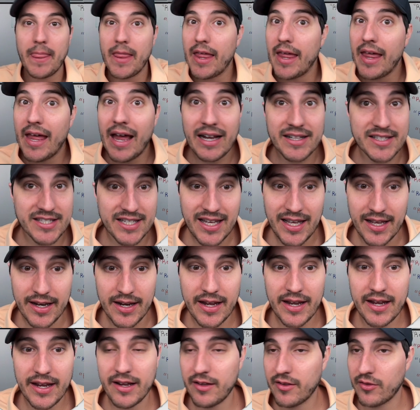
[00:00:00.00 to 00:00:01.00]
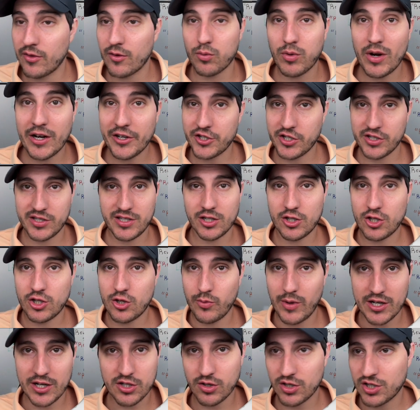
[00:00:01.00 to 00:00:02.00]
That's it. And the Russia
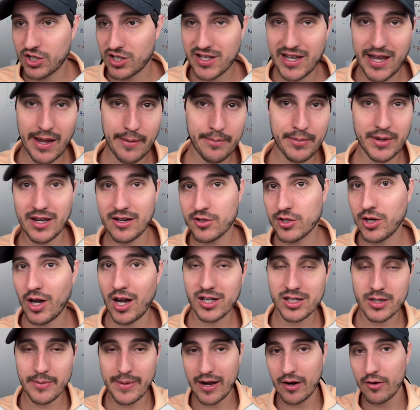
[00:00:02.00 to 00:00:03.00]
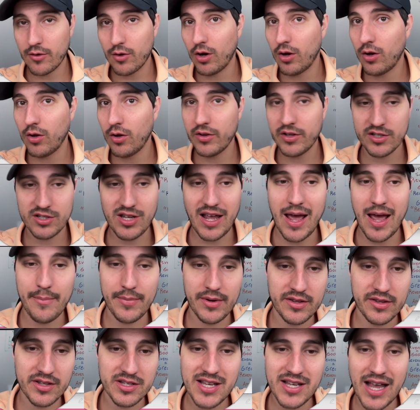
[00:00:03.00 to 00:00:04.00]
situation just kept getting talked about, and oh, this
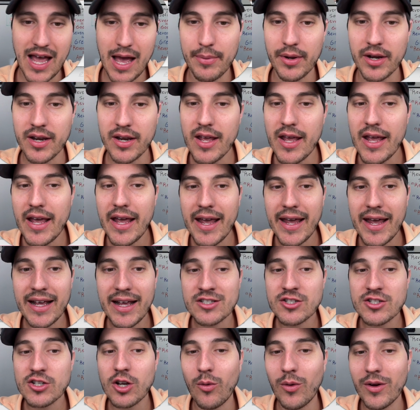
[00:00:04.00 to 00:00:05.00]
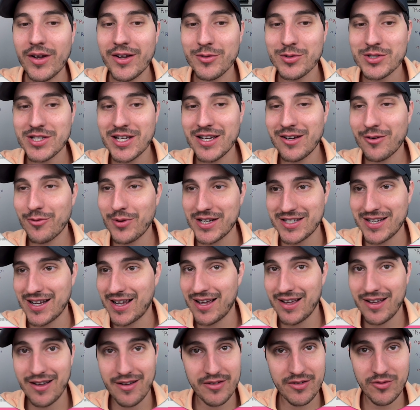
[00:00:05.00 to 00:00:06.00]
happened, this happened. And so it was interesting.
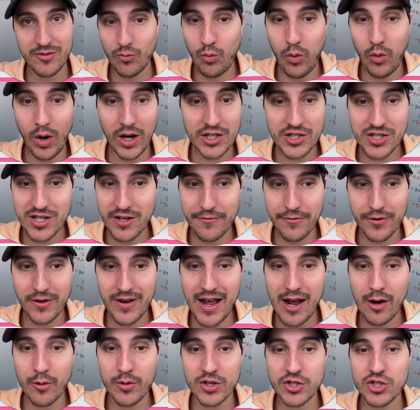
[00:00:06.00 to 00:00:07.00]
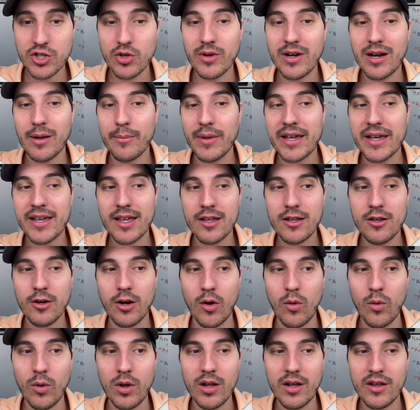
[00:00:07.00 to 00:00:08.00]
I watched it for an hour or two, and I'm like, you
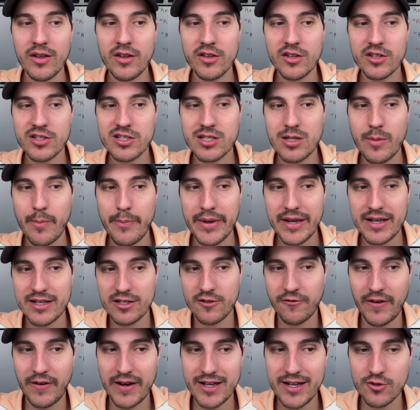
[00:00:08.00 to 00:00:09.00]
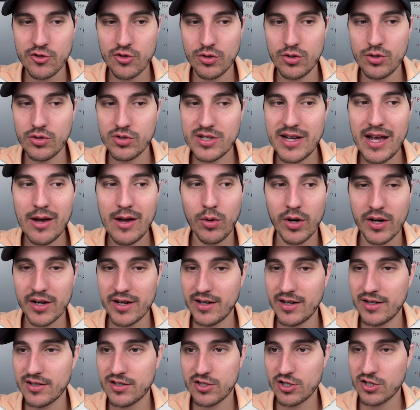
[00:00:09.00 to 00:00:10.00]
know, this is the biggest financial news network, and
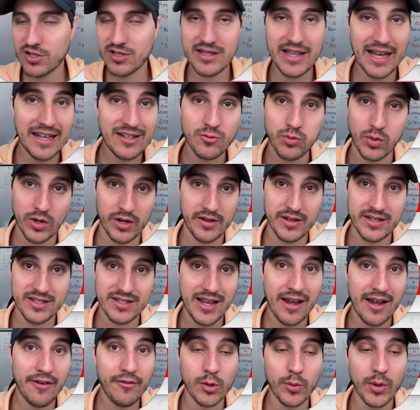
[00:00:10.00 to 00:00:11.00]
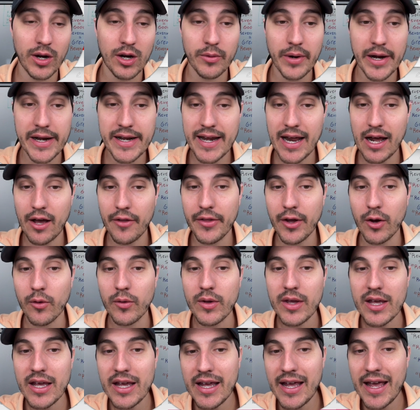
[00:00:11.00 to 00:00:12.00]
it's just, that's where it is everywhere right now, though.
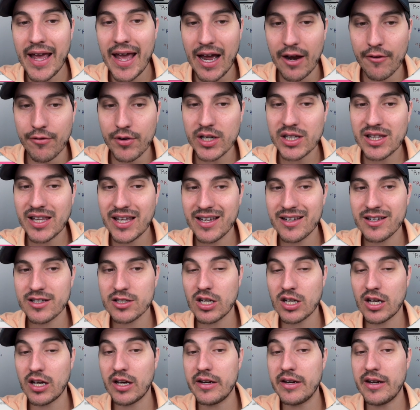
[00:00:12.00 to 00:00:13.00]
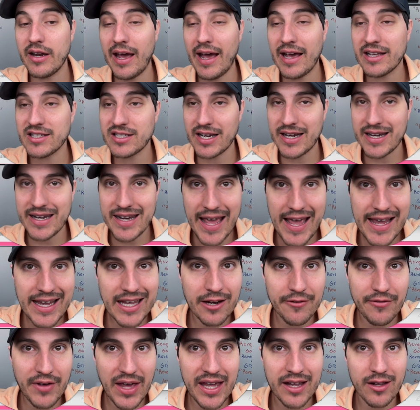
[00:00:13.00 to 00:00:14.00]
Everything is has a
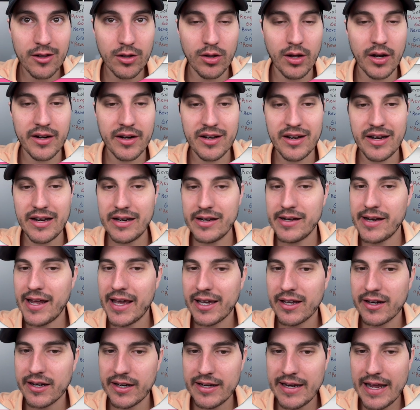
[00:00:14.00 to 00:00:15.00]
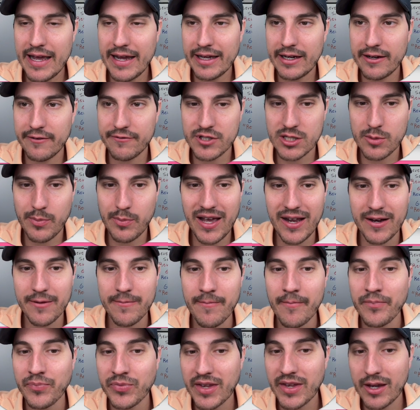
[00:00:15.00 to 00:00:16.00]
negative angle on it and a negative spin.
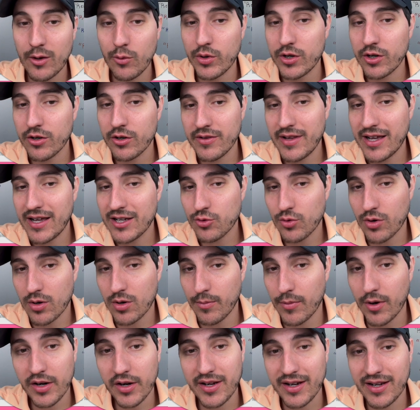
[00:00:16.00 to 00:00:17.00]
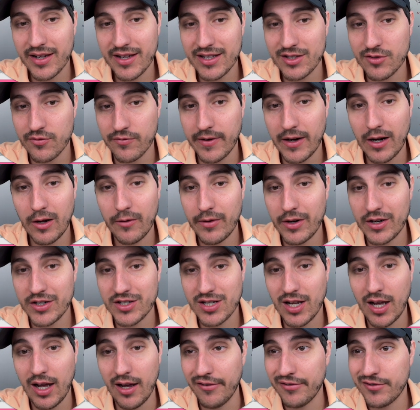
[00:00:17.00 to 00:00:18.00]
And when you're in that sort of market, it gets very, very
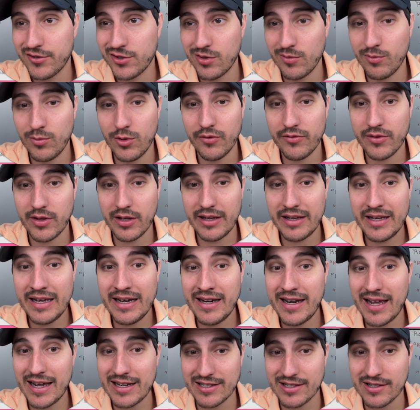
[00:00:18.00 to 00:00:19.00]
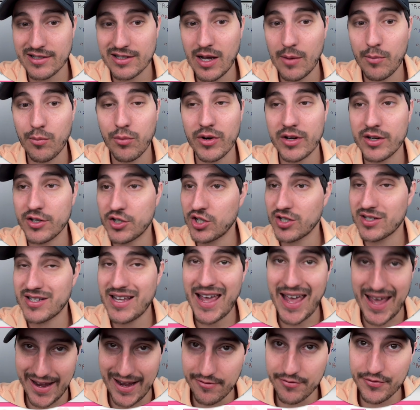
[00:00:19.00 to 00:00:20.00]
tough to move the indexes up when just
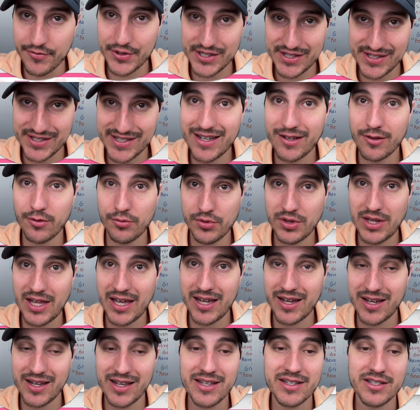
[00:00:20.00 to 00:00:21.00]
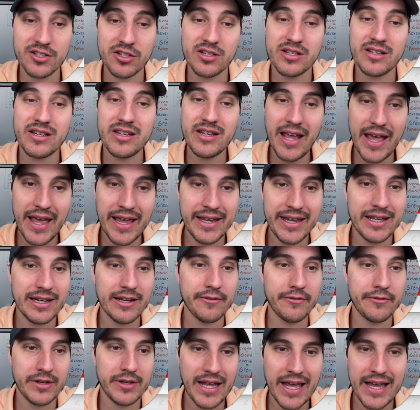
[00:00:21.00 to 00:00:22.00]
every single thing is just
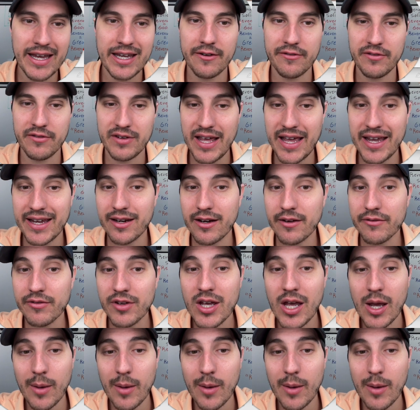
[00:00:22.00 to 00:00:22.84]
negative, negative, negative.